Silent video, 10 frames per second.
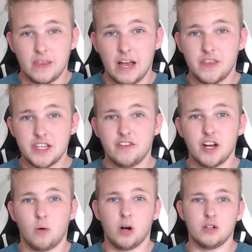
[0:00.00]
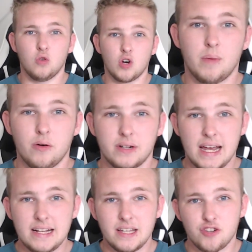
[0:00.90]
In this video I want to talk about
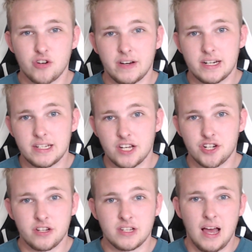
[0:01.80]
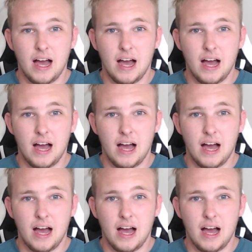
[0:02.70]
data-driven decisions